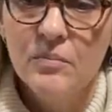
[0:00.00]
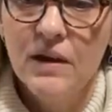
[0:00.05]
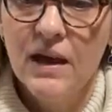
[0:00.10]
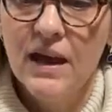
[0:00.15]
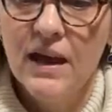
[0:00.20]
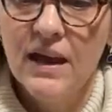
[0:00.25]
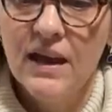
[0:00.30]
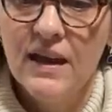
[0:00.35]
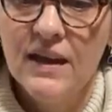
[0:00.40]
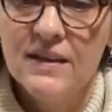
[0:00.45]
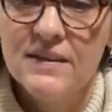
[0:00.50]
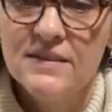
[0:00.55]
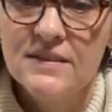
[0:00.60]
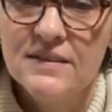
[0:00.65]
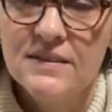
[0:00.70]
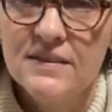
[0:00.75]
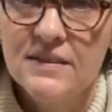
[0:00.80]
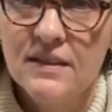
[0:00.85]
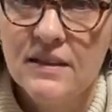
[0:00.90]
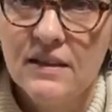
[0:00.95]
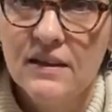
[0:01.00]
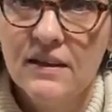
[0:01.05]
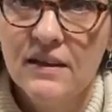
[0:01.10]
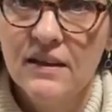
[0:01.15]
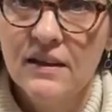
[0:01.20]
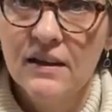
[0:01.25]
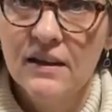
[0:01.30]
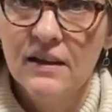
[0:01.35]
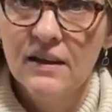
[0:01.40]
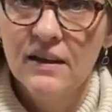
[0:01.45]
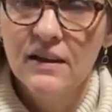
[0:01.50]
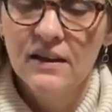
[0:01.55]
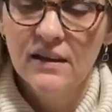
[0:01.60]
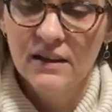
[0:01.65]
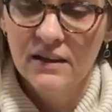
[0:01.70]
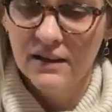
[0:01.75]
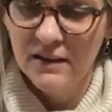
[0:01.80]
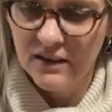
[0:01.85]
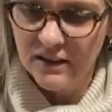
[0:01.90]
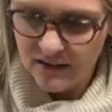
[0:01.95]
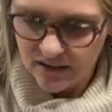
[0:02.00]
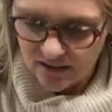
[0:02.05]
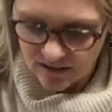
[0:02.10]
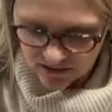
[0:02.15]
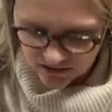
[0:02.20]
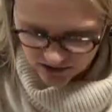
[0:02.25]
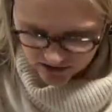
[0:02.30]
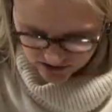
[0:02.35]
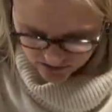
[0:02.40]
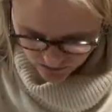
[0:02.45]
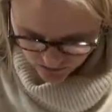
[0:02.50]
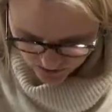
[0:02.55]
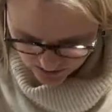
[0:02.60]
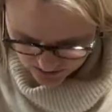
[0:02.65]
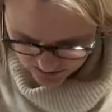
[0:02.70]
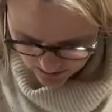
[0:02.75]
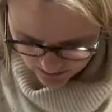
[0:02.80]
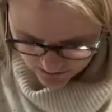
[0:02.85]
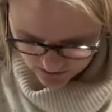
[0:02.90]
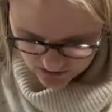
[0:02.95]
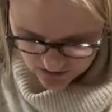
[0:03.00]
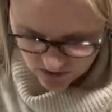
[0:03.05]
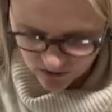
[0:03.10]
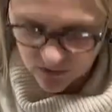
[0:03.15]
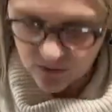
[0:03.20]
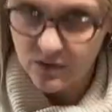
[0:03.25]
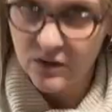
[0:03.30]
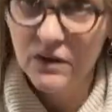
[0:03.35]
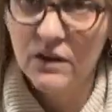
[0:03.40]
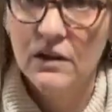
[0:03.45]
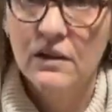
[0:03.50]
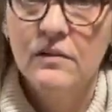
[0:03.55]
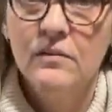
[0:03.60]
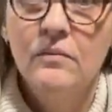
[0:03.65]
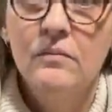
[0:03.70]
base. Just works out so good.